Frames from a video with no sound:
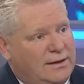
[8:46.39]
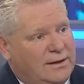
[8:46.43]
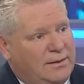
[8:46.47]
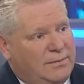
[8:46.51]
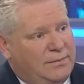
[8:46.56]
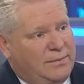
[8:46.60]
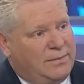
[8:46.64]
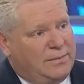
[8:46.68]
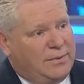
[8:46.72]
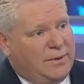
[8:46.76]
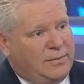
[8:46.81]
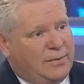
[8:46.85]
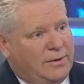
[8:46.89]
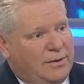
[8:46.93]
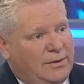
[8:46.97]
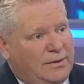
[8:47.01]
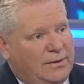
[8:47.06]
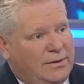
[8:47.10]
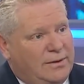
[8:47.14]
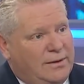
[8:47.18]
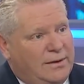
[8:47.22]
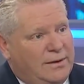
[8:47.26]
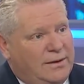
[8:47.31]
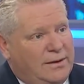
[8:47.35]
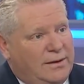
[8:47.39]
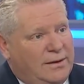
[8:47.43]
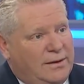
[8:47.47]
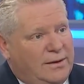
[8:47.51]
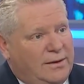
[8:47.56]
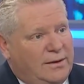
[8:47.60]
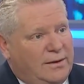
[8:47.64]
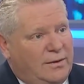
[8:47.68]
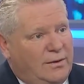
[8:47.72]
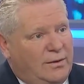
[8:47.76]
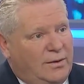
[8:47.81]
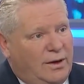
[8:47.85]
Something in the budget, maybe?
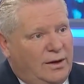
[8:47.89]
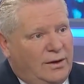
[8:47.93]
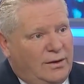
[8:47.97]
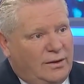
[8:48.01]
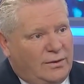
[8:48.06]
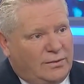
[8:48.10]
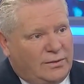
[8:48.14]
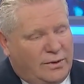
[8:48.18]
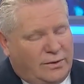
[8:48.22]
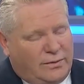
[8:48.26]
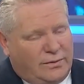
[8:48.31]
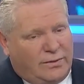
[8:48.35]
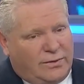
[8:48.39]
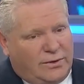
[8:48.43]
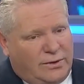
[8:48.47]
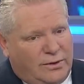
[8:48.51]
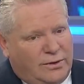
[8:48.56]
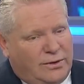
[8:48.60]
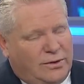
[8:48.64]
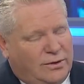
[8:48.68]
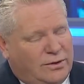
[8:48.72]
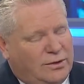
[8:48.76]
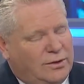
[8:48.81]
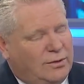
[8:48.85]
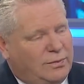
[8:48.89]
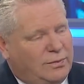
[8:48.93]
We'll see something in the budget?